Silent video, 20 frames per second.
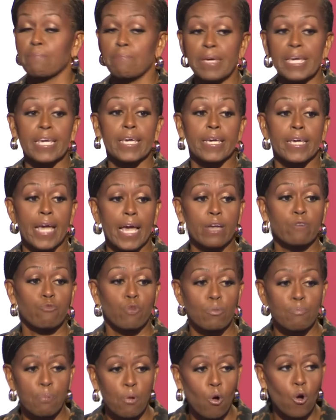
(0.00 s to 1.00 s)
me and
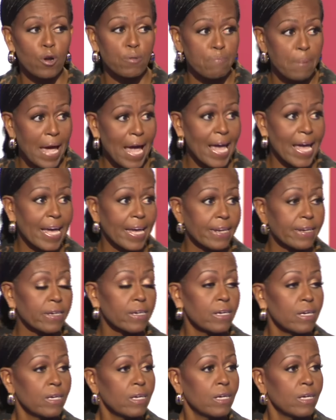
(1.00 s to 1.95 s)
report pain,